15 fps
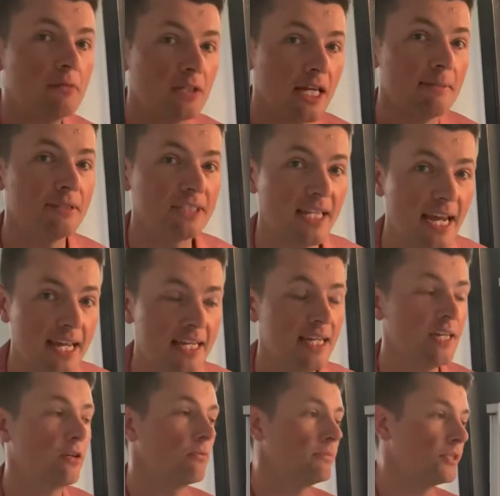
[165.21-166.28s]
Your name is
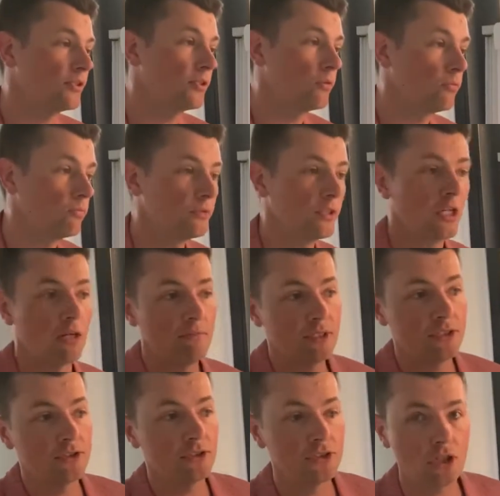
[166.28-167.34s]
Kenny or
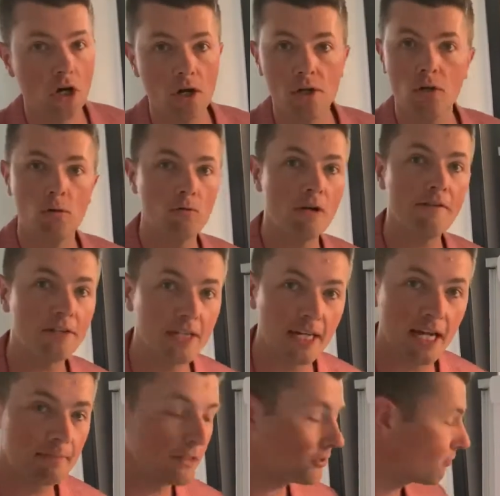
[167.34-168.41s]
Mr. John or wherever your
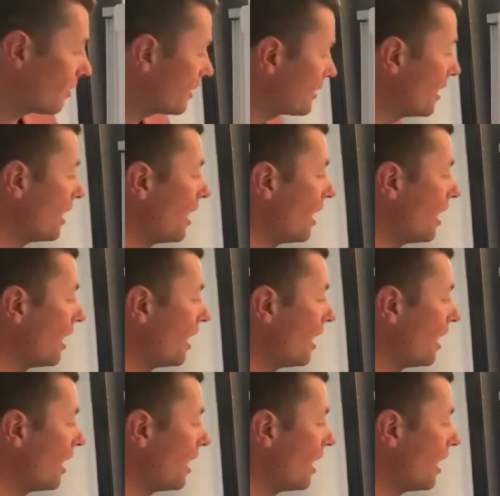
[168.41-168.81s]
name is, right?